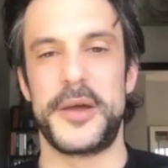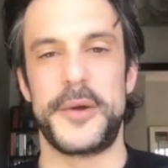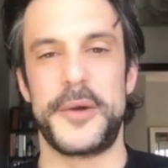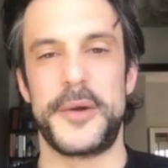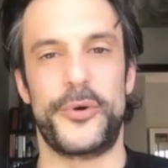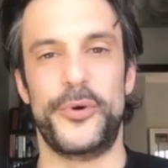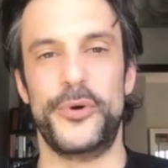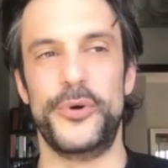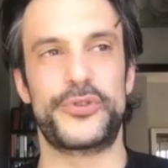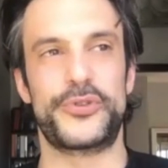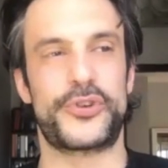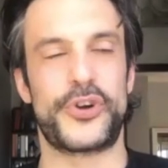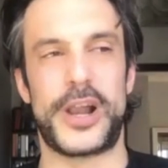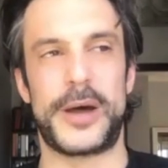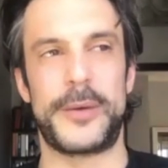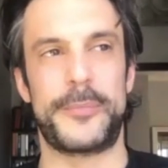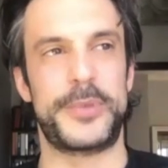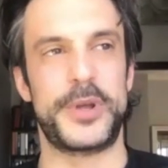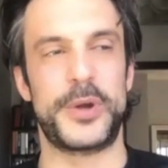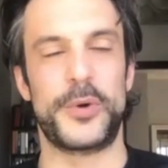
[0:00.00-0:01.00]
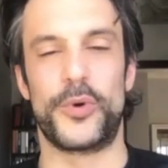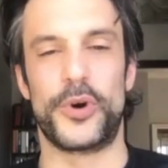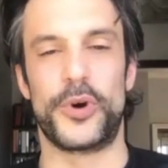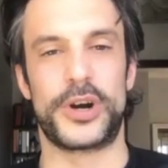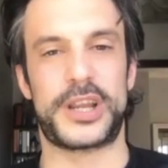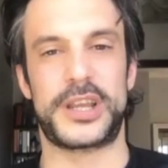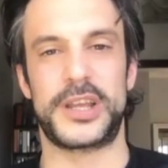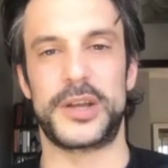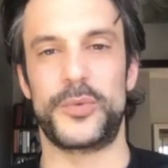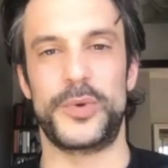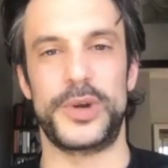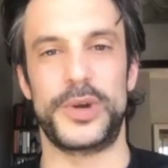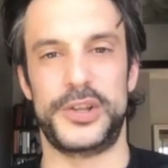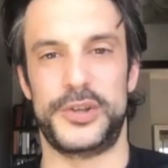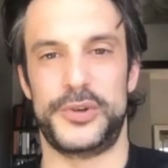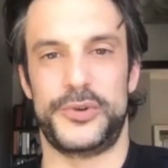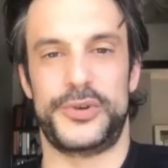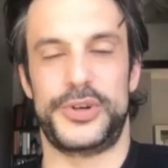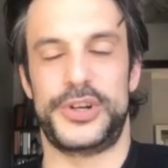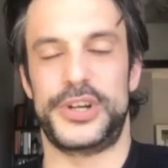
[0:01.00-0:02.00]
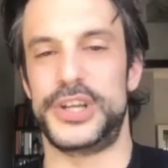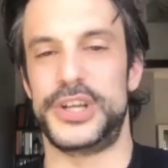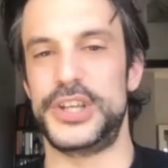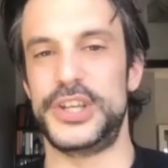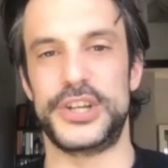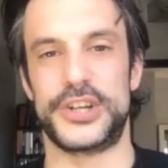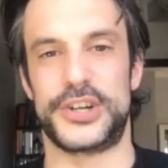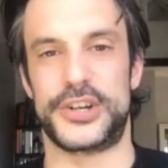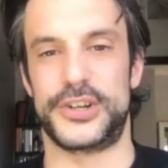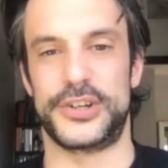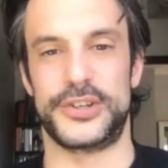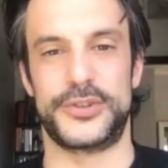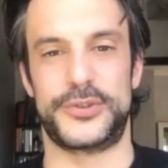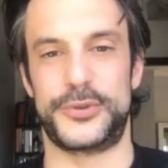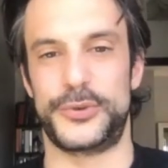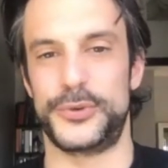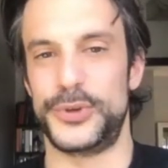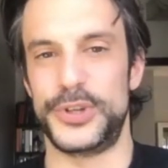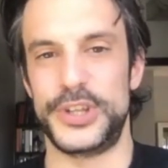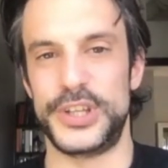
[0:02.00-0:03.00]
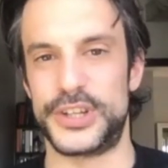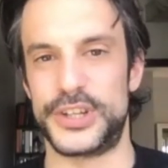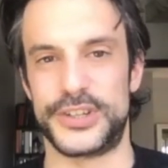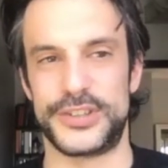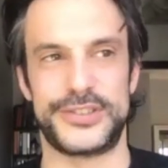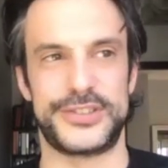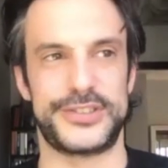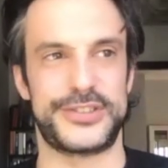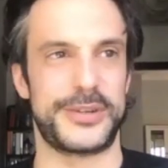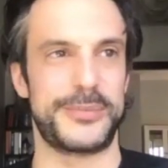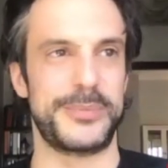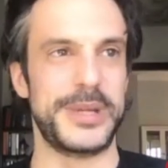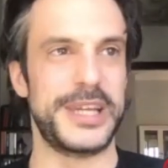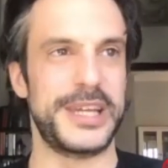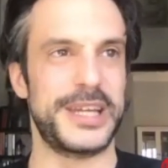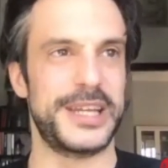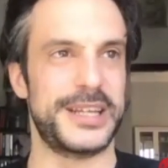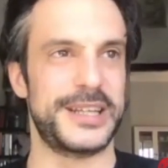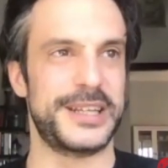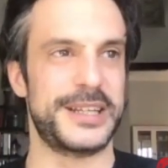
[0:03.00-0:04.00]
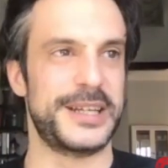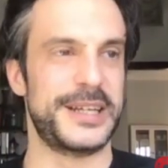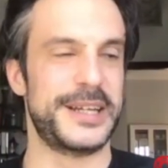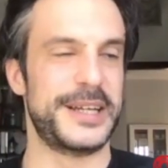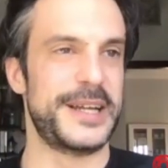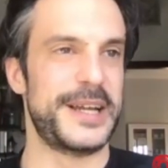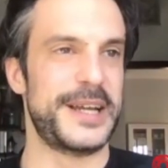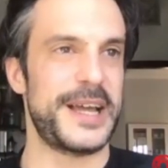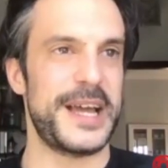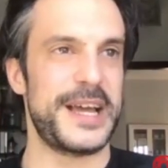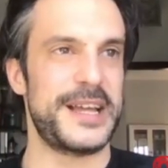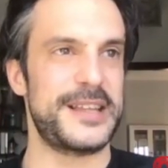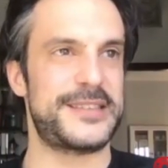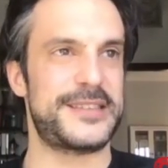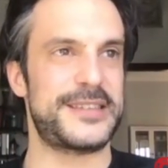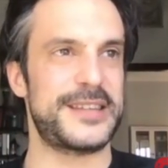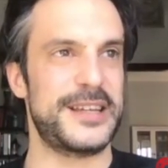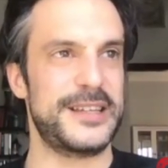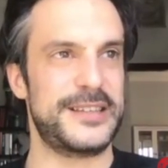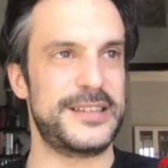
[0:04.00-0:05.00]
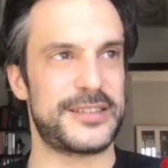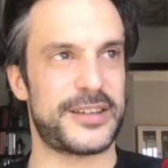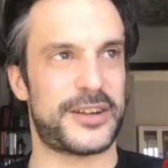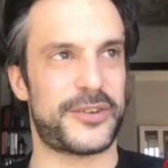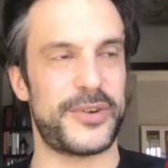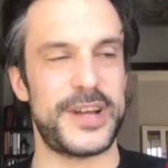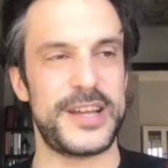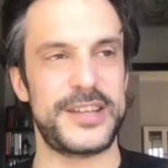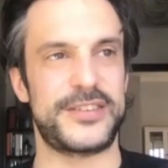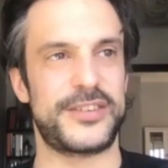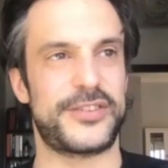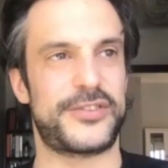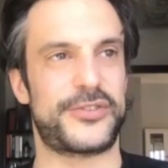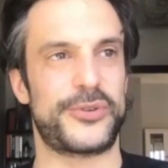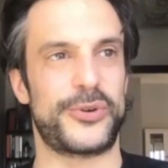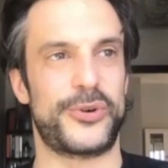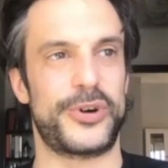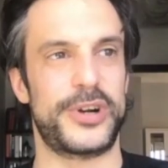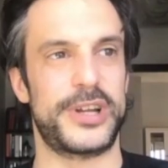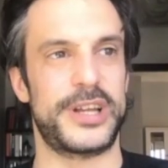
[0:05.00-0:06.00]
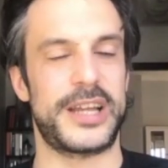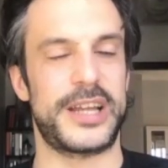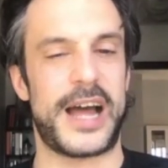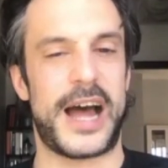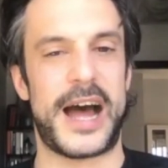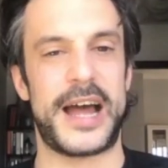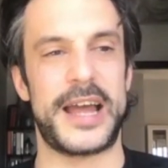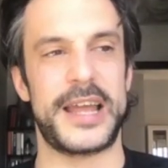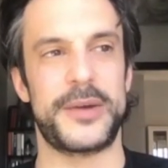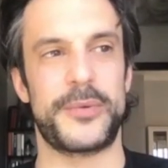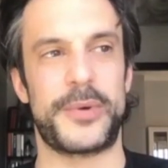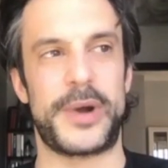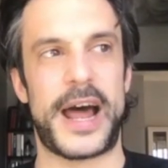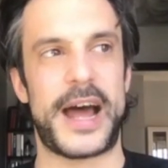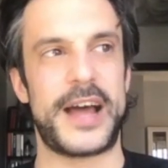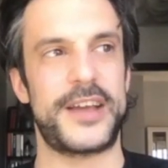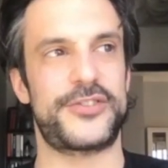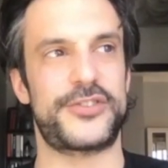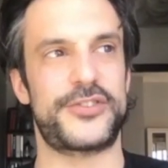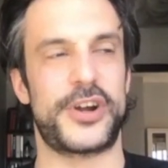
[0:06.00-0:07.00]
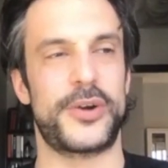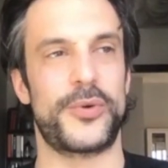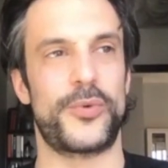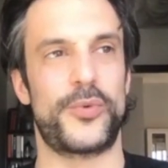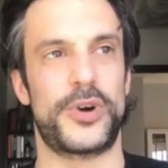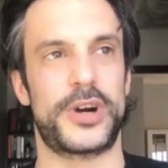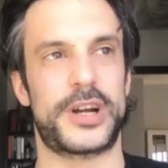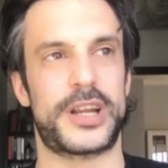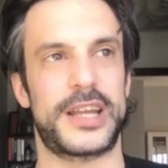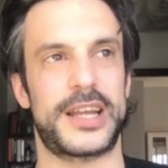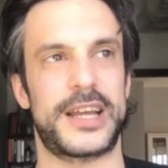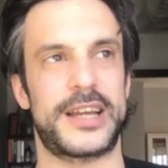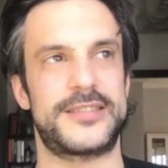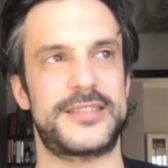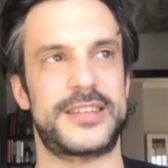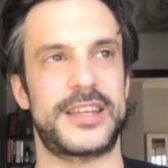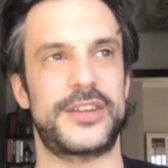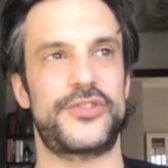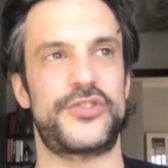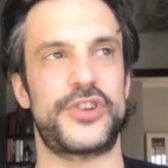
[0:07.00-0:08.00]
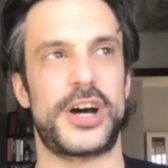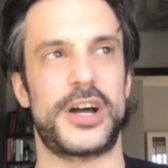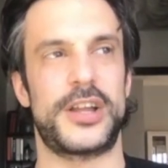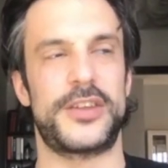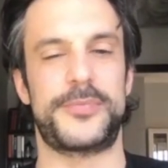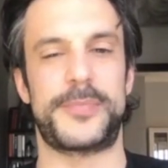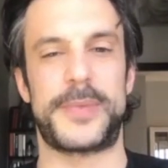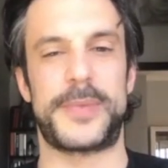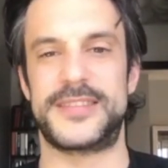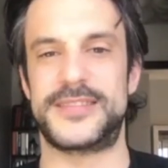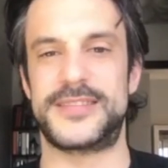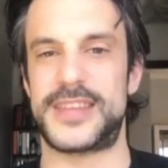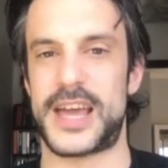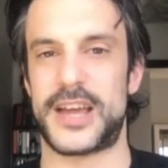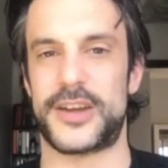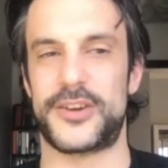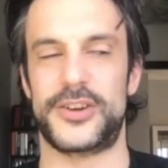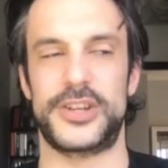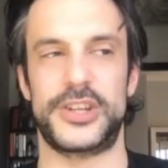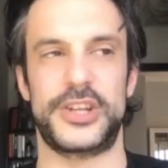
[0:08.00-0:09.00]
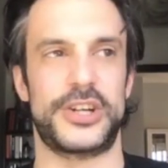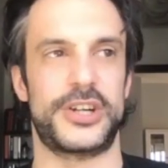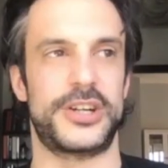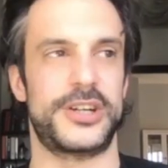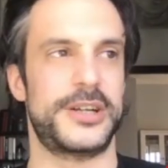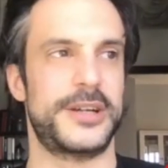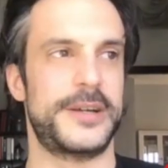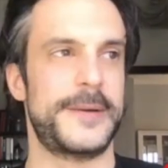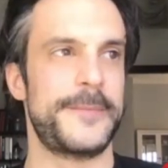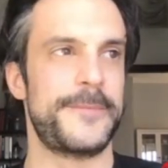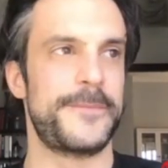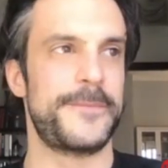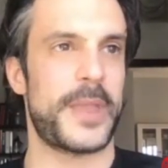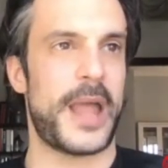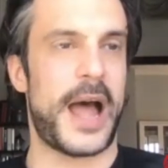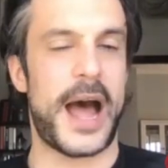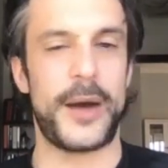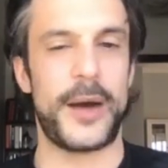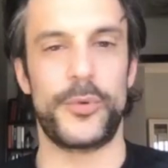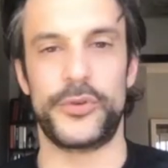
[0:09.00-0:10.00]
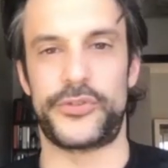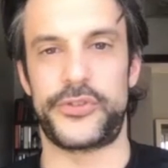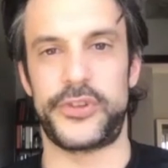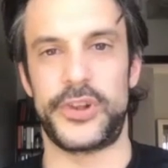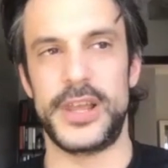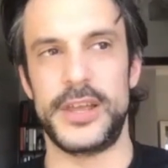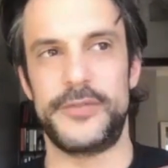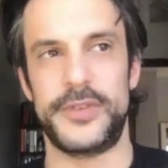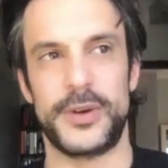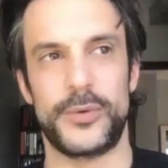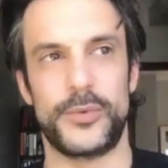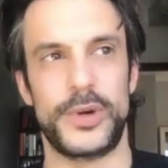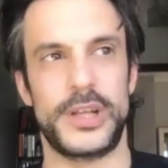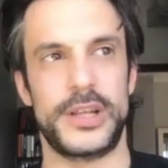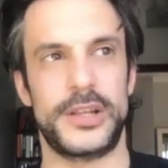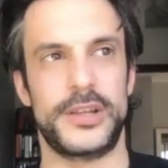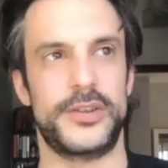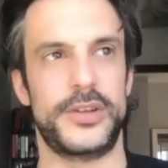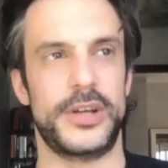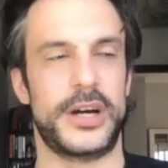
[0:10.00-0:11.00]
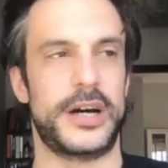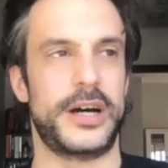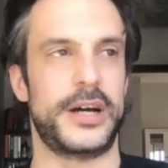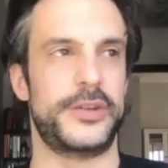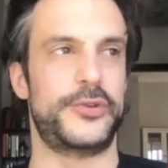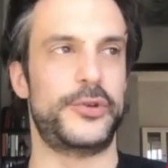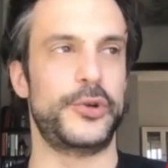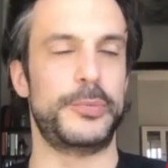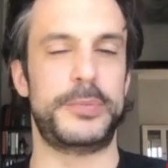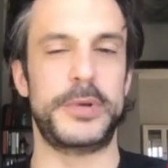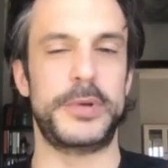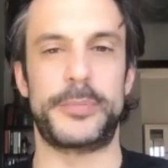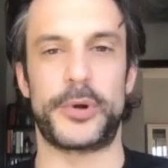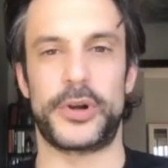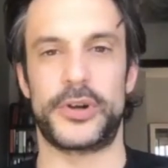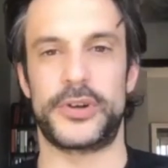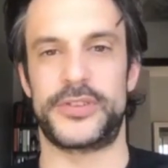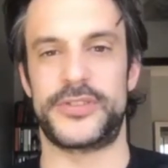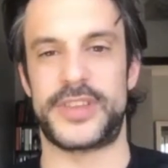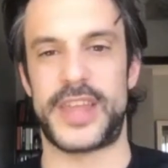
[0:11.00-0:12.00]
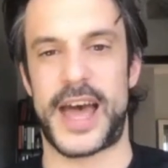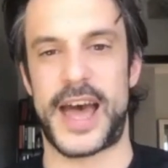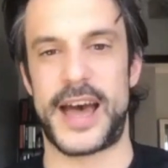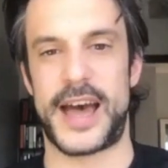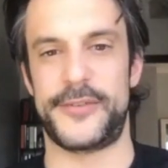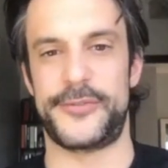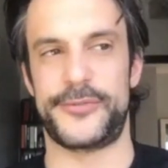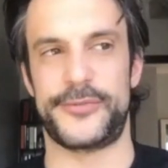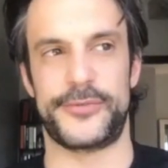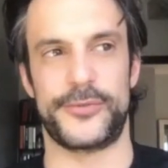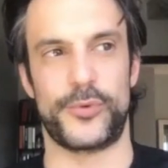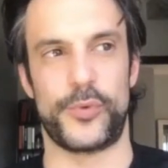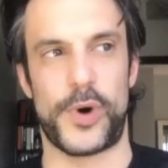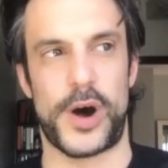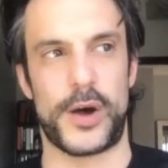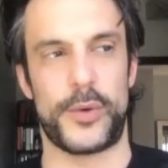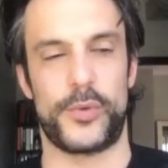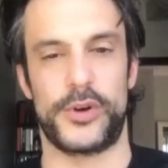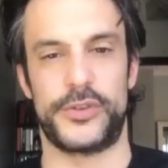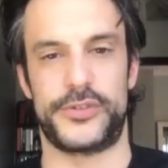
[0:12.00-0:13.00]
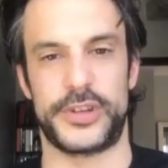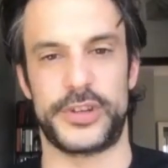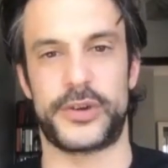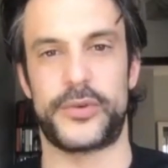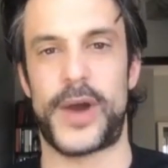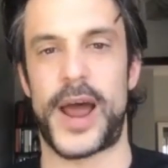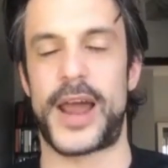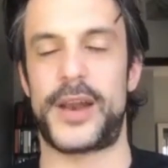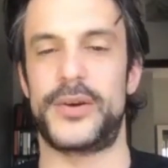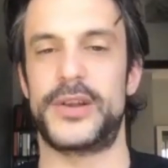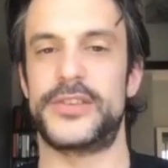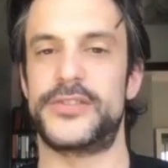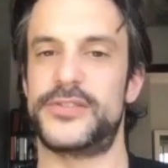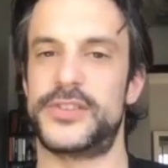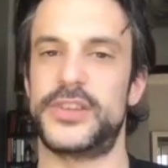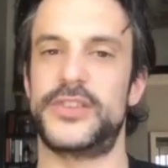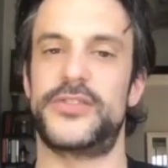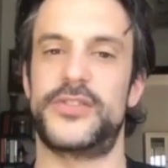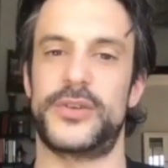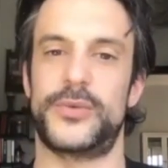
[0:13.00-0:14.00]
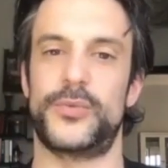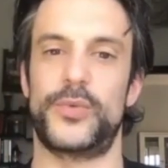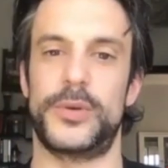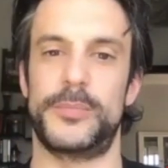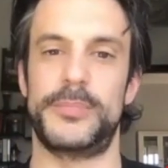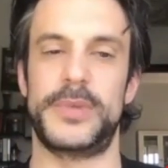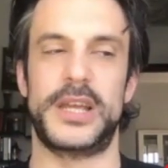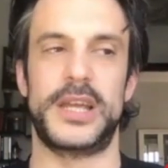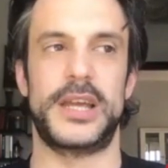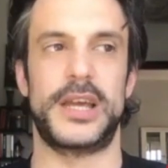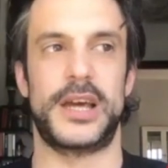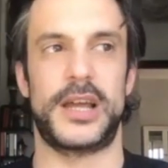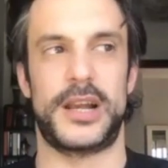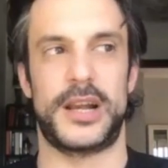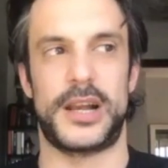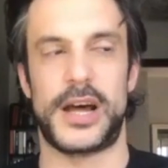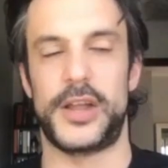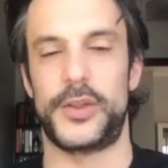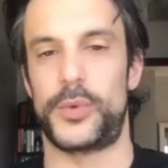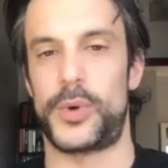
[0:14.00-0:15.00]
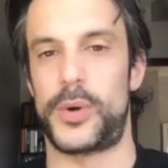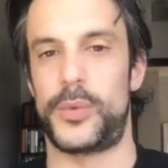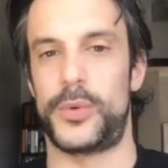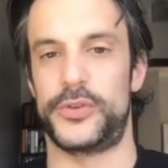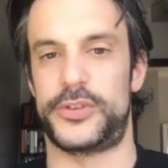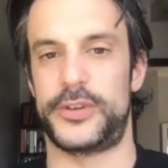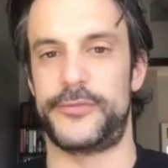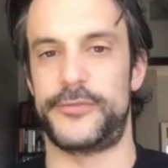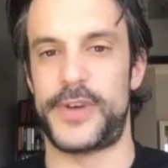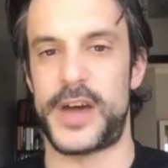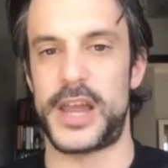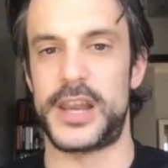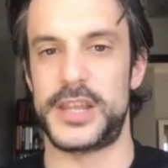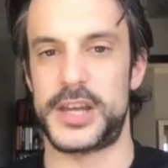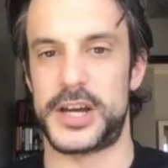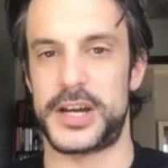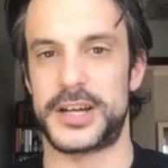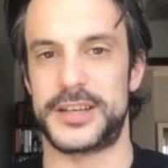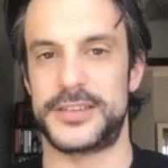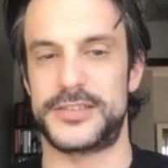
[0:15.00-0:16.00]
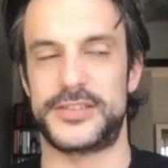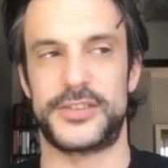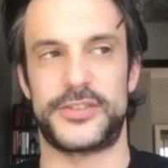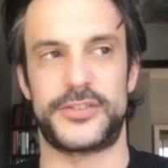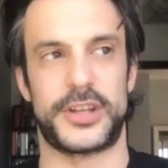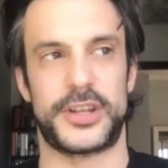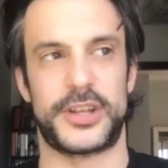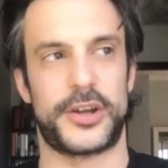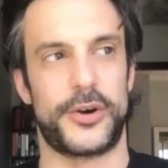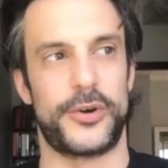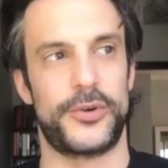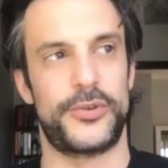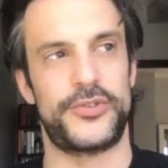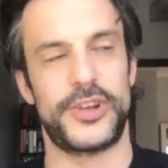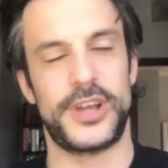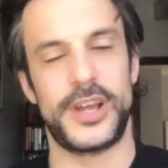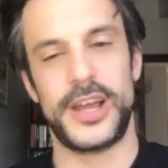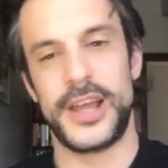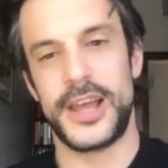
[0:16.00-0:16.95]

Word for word: who's going to be working with you in a year or in two years i mean it's it's a crazy story i when i started working at st john's my second year i was living with uh, two people on staff one was a graduate assistant with me, and another one was a very young assistant coach.